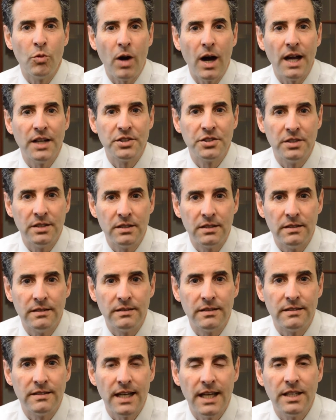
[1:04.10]
Washington,
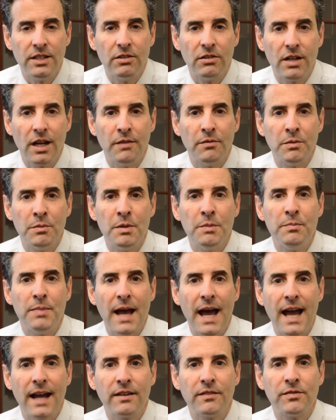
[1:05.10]
to take your government
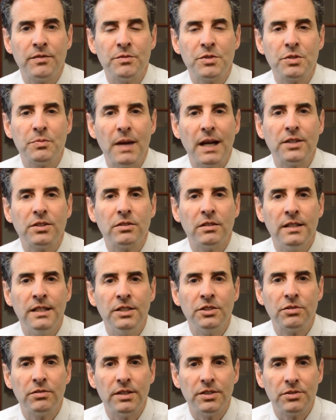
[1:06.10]
back from special
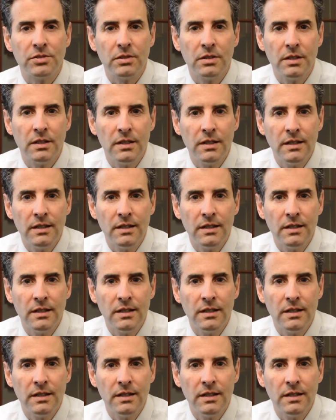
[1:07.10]
interests.